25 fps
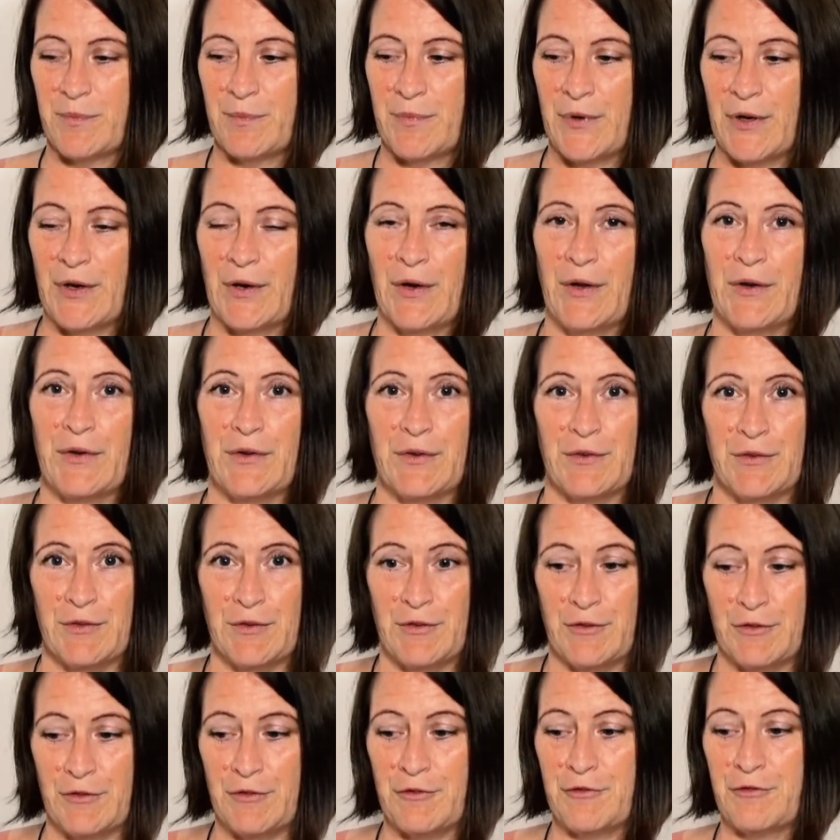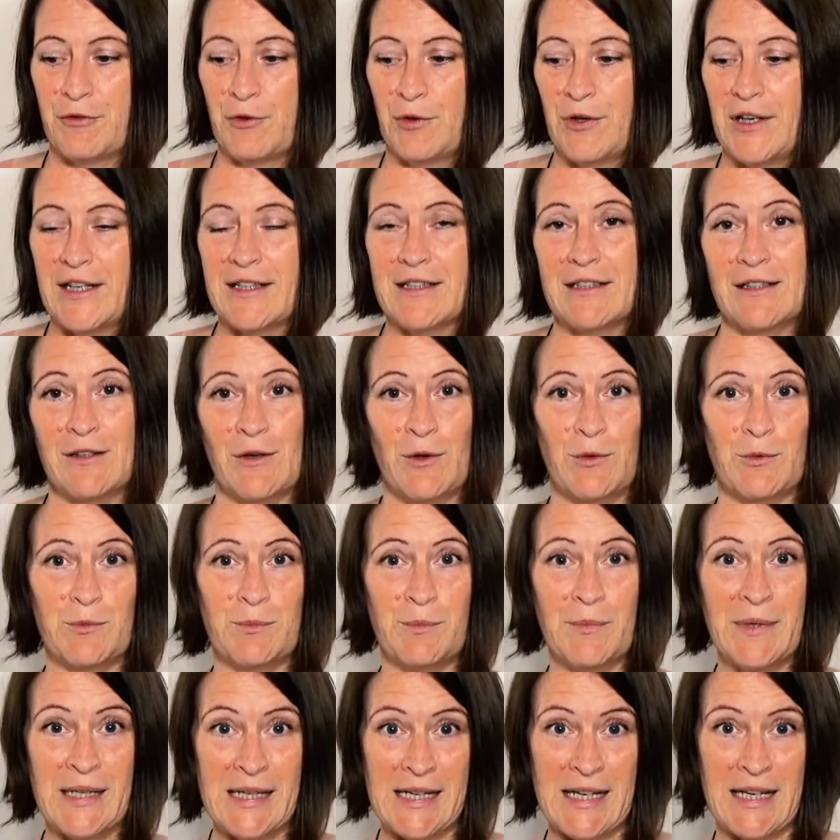But for little
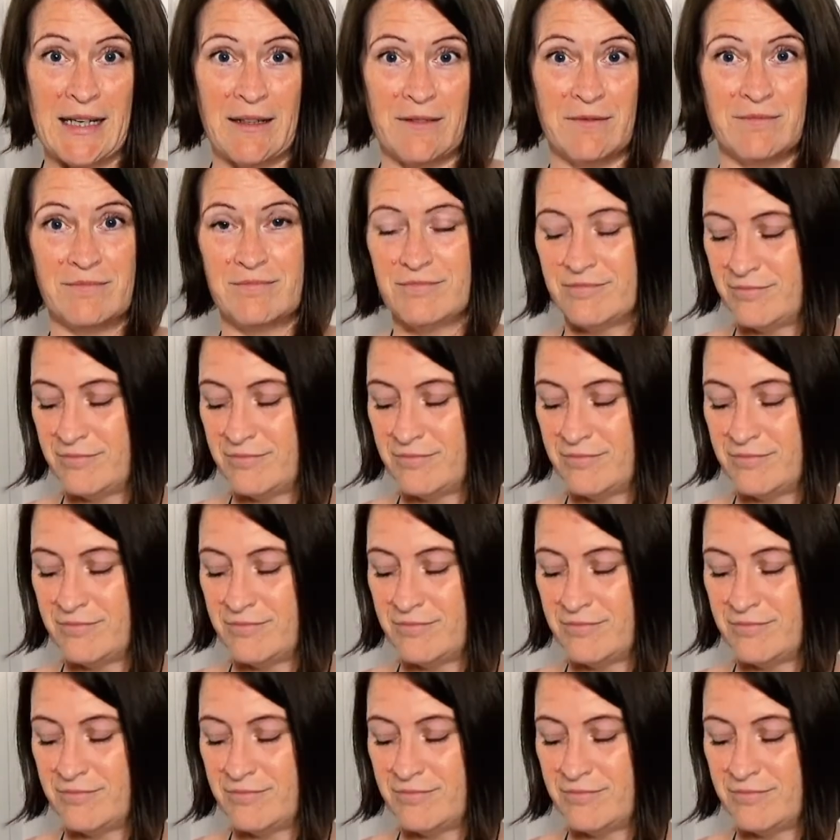old me,